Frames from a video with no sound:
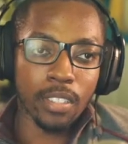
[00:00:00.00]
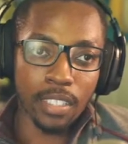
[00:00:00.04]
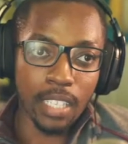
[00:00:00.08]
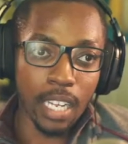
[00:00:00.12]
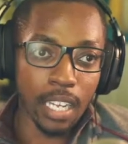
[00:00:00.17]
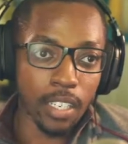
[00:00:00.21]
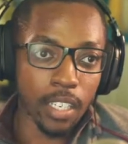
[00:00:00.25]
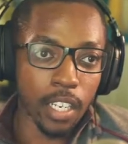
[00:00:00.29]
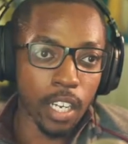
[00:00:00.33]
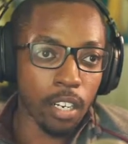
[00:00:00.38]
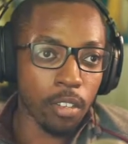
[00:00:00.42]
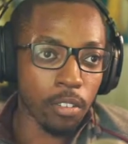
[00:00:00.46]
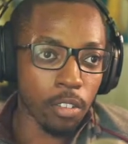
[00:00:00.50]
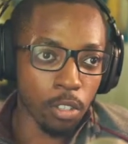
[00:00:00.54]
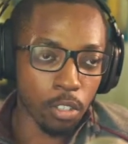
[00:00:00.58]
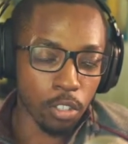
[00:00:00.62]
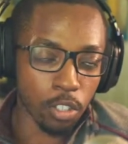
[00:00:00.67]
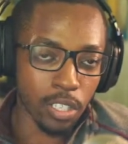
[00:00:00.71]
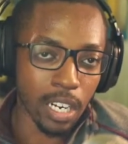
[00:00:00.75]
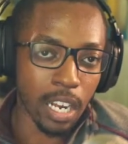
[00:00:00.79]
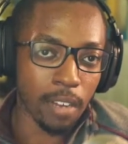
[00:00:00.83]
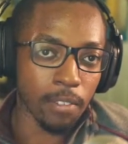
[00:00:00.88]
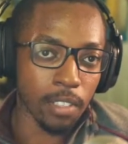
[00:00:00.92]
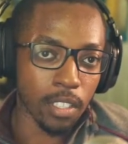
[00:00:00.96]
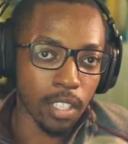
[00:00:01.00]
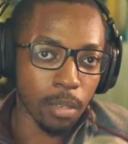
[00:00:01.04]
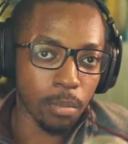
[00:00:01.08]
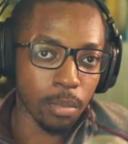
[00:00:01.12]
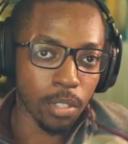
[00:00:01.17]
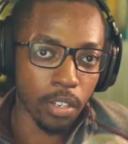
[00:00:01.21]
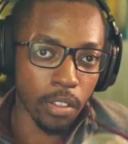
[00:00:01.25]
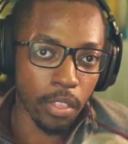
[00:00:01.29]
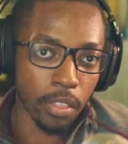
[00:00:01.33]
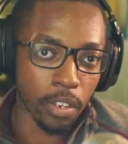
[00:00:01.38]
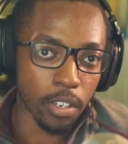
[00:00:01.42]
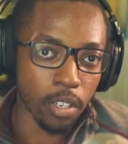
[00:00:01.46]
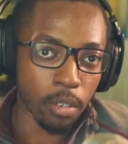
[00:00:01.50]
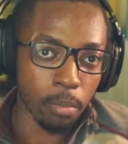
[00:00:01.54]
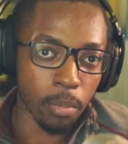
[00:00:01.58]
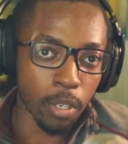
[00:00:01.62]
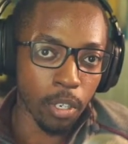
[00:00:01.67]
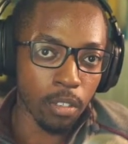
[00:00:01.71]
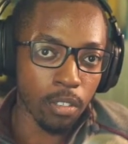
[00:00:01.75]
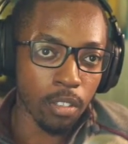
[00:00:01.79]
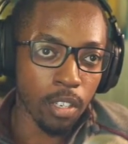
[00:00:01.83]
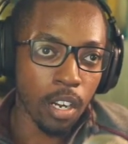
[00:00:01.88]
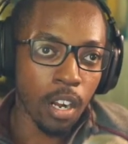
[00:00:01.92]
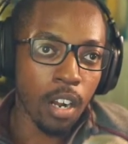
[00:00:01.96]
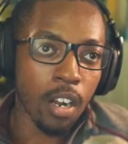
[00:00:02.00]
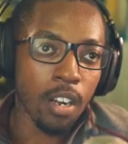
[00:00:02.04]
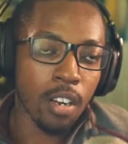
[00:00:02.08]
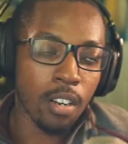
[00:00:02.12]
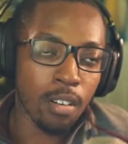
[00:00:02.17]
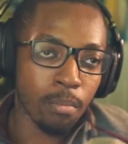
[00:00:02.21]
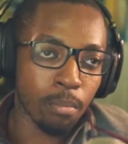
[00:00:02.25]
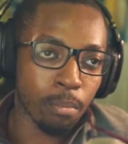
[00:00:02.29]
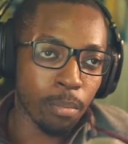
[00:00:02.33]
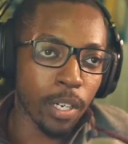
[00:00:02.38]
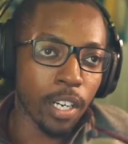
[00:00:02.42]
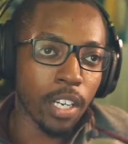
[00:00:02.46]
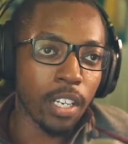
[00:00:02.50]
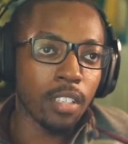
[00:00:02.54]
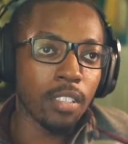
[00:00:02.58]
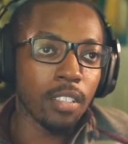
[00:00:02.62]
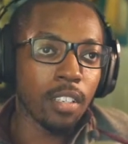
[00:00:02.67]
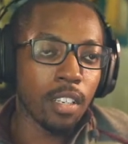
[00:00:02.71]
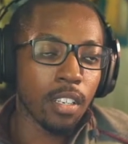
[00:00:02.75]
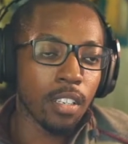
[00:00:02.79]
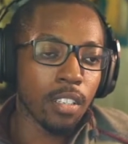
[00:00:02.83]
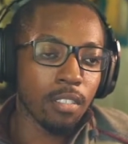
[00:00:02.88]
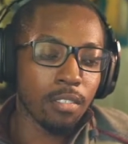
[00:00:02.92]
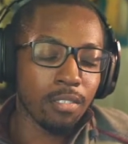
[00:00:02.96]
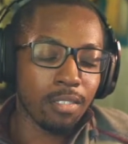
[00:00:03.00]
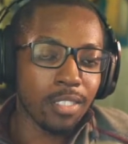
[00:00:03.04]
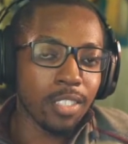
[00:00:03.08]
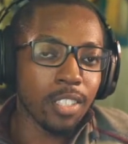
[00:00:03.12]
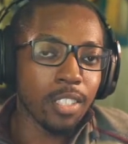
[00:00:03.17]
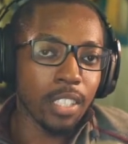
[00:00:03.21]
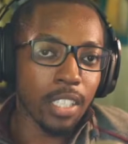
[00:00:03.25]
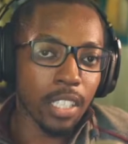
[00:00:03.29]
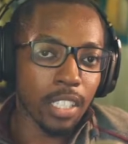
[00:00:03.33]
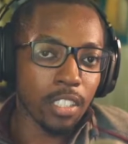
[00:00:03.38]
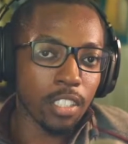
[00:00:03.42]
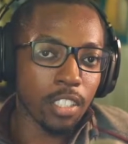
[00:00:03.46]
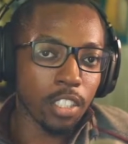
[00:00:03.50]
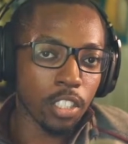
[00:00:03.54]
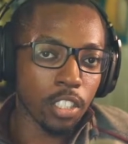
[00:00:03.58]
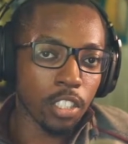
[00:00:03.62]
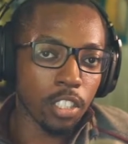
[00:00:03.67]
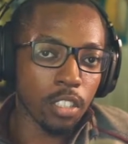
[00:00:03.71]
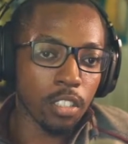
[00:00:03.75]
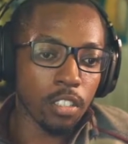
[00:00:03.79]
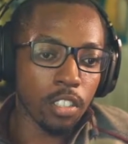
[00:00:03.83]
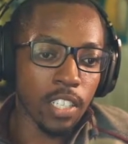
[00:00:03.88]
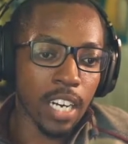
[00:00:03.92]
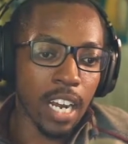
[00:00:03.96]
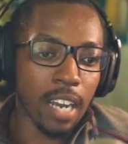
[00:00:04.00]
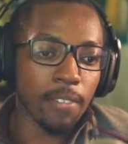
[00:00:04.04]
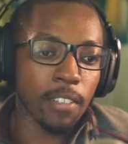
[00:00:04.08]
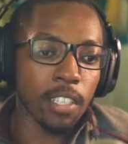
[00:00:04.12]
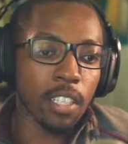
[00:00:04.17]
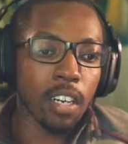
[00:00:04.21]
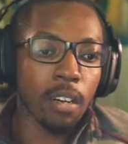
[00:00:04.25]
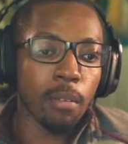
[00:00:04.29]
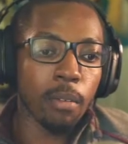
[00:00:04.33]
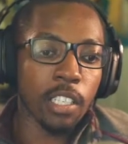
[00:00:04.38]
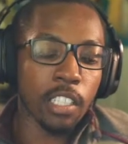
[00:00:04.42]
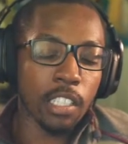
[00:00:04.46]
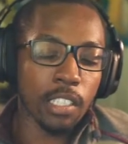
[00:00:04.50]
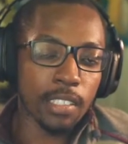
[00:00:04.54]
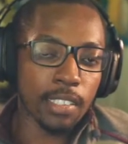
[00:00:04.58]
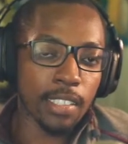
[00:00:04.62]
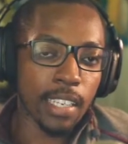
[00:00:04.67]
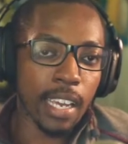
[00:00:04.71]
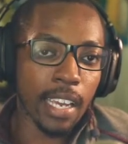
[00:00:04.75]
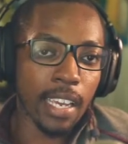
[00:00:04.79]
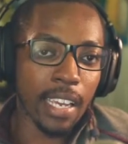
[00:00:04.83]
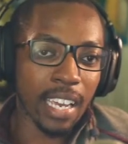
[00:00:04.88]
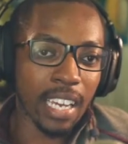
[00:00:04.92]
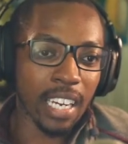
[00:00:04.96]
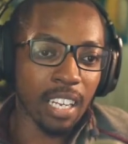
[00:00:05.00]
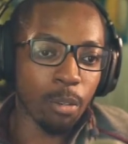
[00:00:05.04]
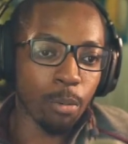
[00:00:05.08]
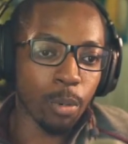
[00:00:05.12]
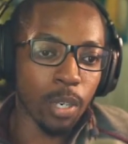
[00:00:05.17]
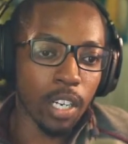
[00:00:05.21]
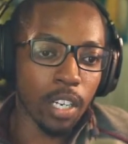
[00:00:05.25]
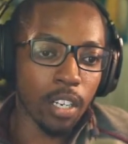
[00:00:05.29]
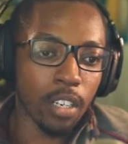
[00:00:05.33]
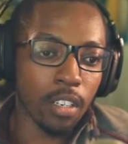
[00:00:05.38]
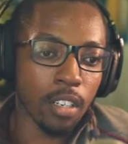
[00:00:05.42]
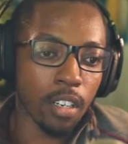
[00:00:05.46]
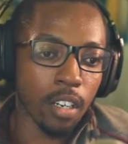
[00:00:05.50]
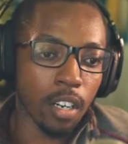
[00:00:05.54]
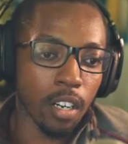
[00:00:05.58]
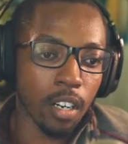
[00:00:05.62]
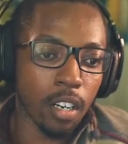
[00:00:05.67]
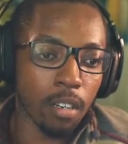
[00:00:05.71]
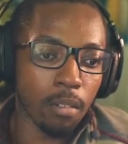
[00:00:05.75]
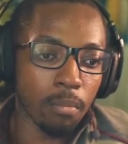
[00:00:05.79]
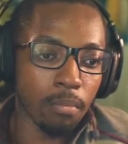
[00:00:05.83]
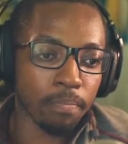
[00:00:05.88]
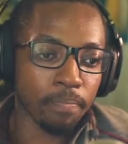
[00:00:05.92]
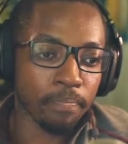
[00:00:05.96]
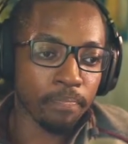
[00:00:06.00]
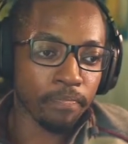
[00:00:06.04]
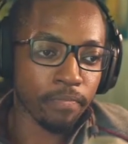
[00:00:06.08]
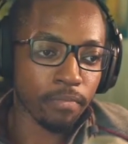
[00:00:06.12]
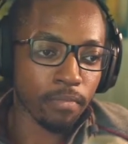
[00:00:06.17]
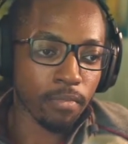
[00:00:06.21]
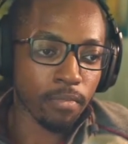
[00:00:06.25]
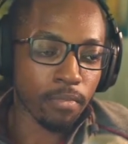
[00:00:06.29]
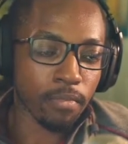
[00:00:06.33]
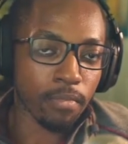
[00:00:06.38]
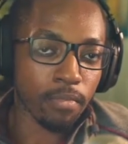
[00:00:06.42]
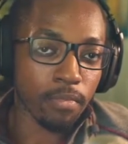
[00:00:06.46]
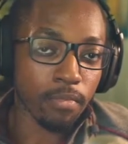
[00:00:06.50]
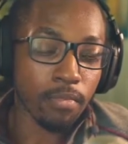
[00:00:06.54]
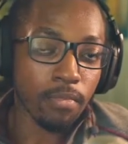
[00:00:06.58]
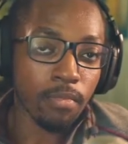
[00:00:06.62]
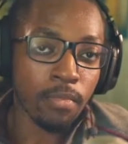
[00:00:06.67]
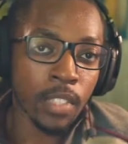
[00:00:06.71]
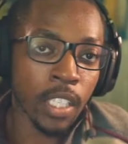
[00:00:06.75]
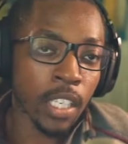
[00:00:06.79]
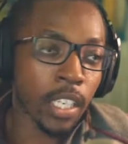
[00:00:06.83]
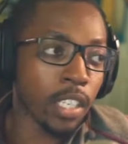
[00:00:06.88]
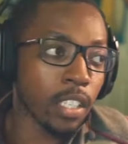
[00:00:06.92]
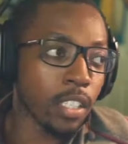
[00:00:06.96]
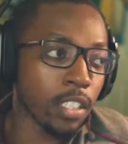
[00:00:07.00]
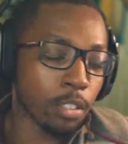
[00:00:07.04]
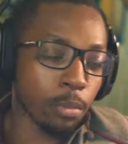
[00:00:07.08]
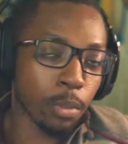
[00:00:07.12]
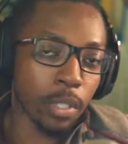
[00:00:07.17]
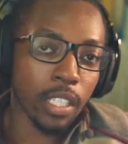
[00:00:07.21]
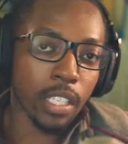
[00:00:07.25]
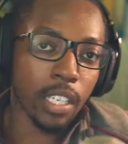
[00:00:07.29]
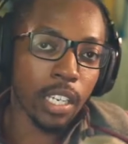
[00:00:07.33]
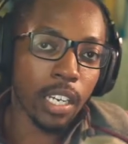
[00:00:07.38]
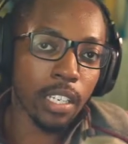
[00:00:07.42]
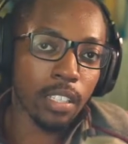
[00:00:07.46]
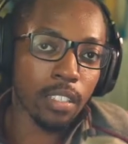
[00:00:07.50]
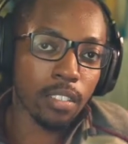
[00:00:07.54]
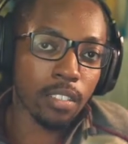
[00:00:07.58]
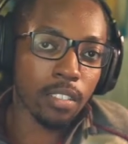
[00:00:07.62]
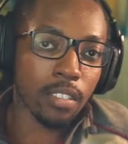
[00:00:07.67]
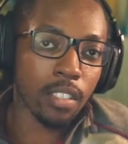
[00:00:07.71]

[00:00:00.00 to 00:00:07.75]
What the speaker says: None of those travel hubs are Thunderbolt, but you get your little travel hub that you can take anywhere. It's really nice.